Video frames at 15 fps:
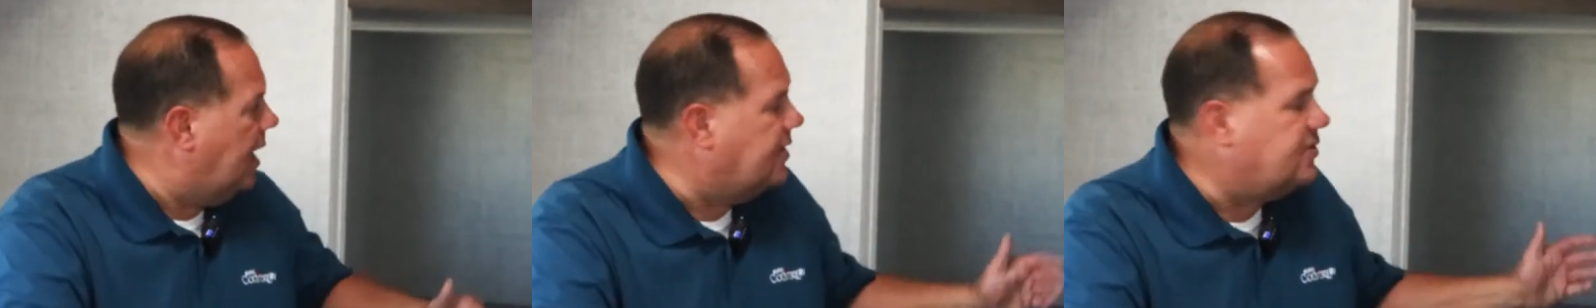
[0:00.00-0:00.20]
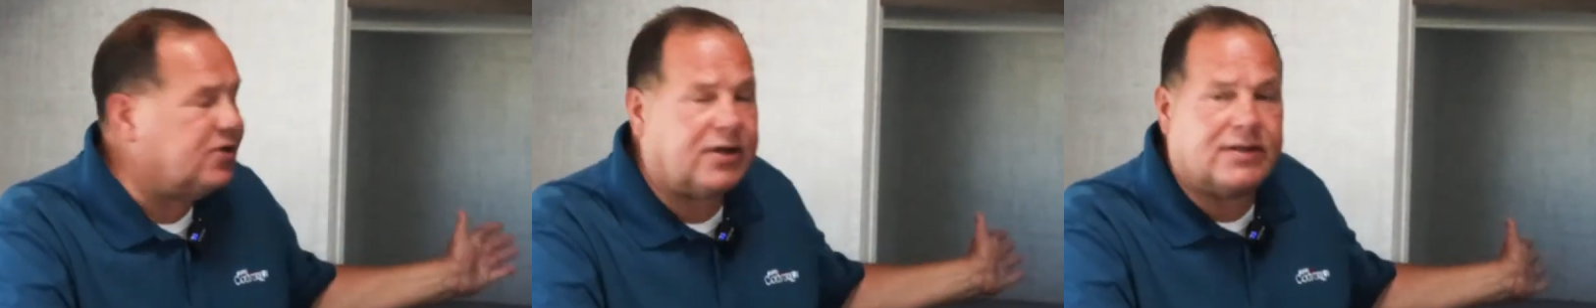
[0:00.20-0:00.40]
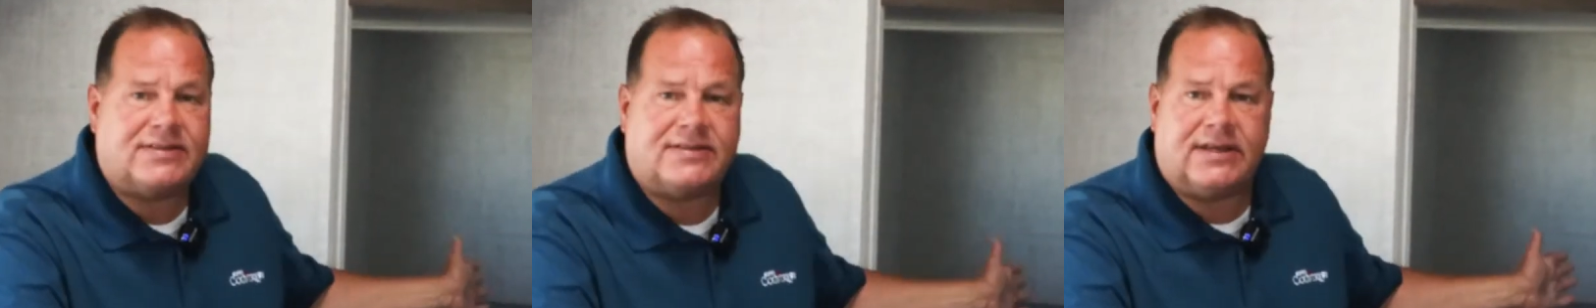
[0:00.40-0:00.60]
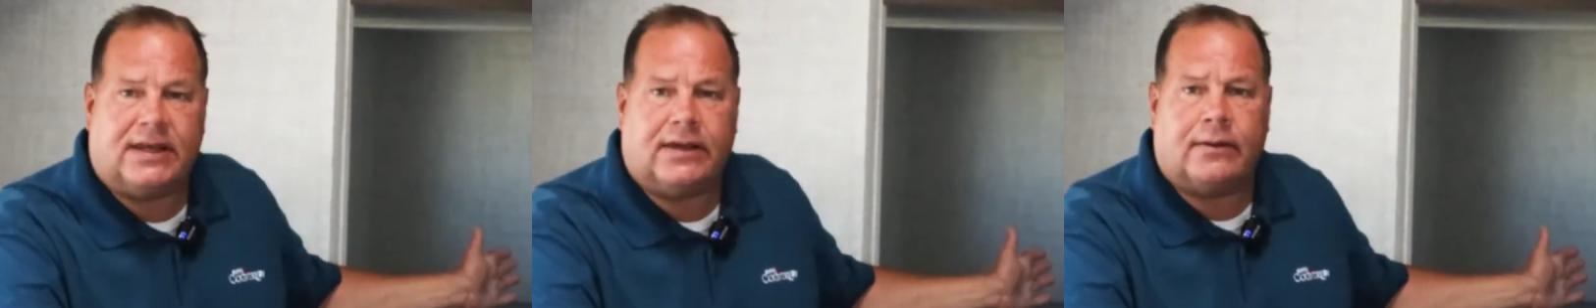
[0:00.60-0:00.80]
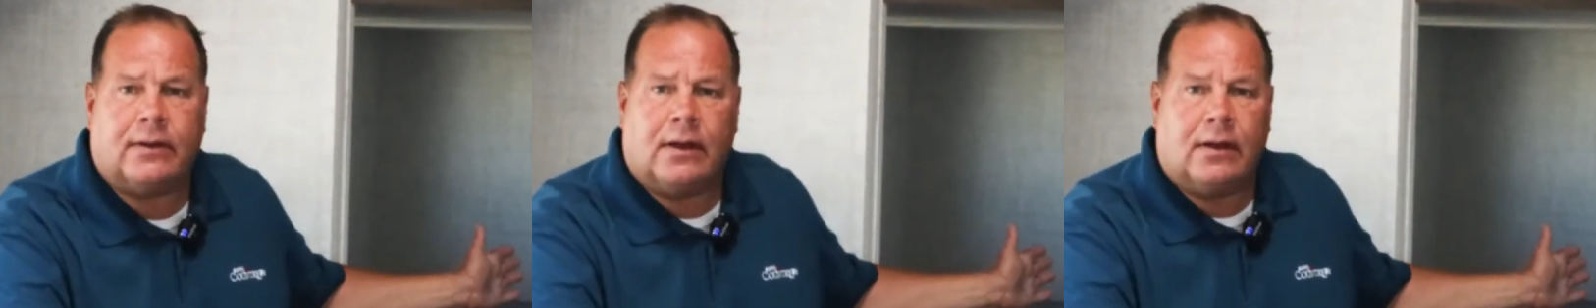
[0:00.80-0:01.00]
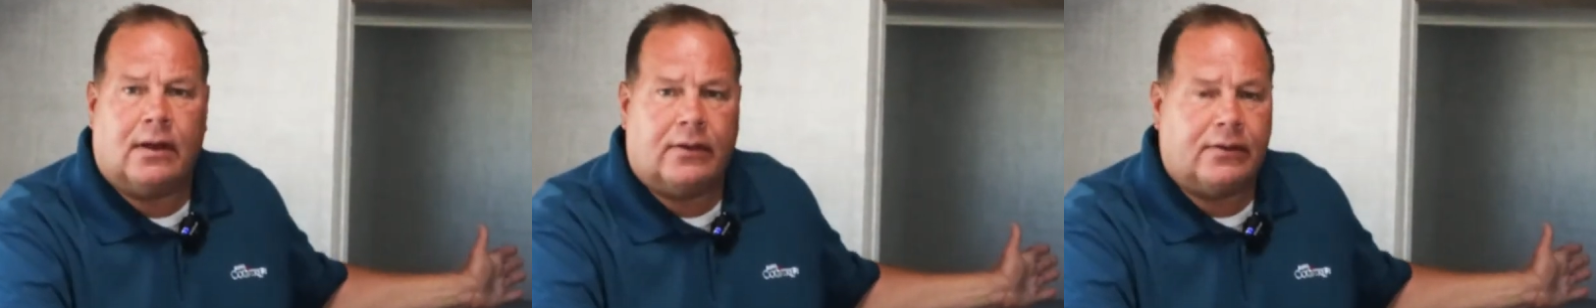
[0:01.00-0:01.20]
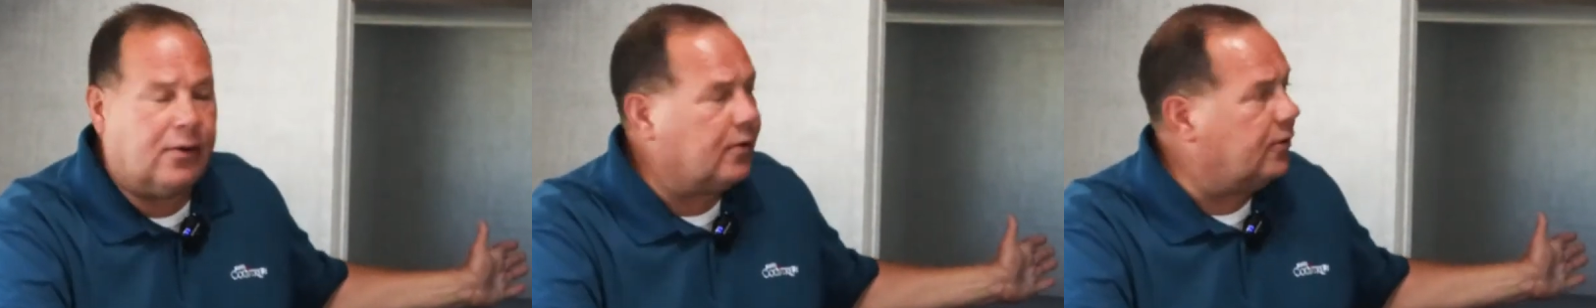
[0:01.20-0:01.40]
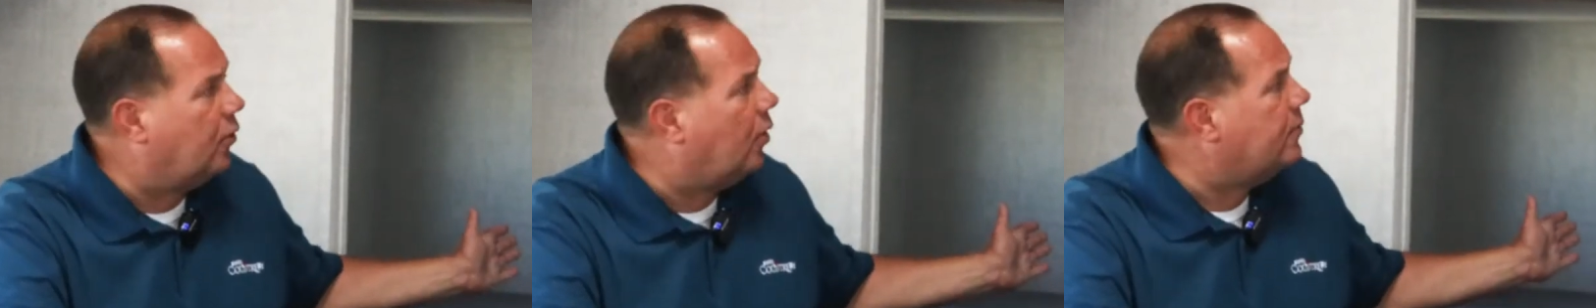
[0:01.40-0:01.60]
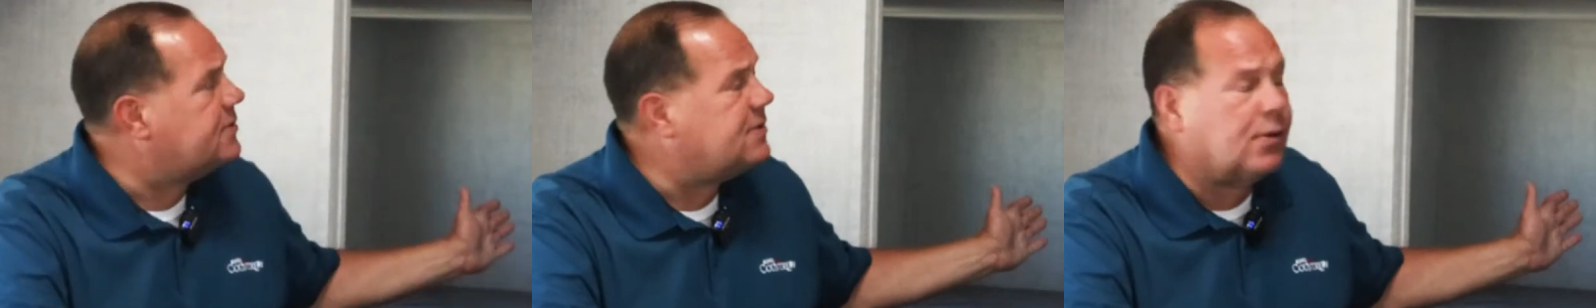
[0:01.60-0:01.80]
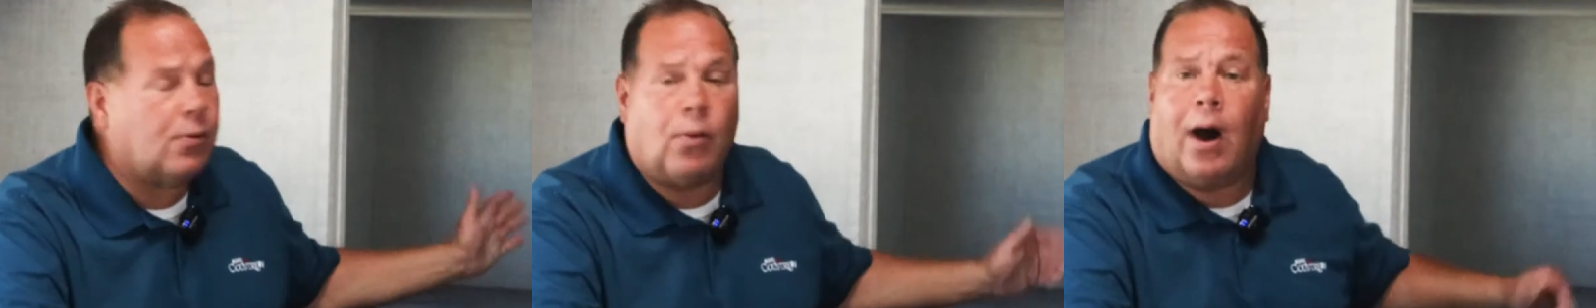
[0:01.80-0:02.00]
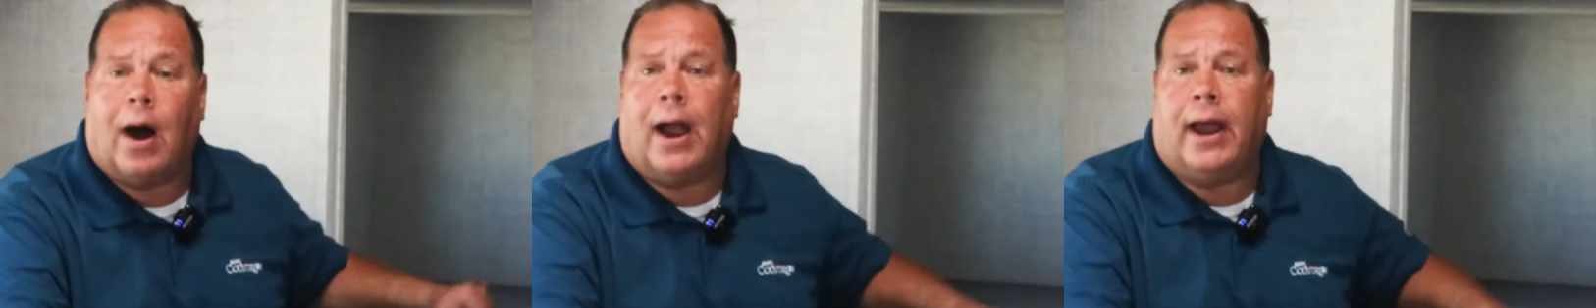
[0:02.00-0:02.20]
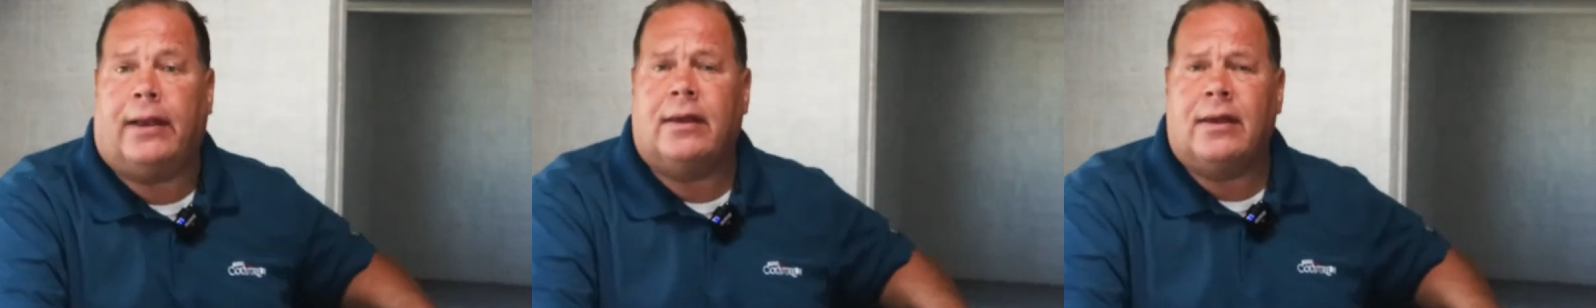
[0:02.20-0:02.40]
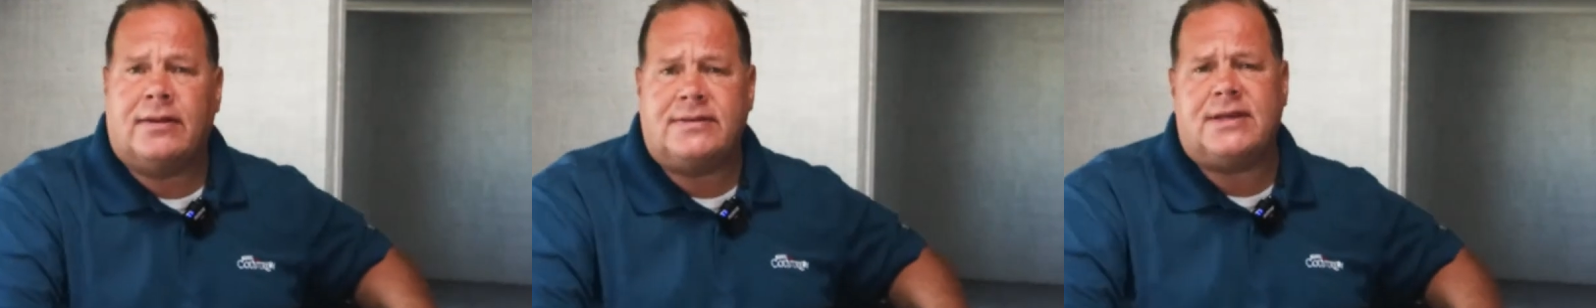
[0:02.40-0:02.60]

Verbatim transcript: As you can see, they're enormously wide.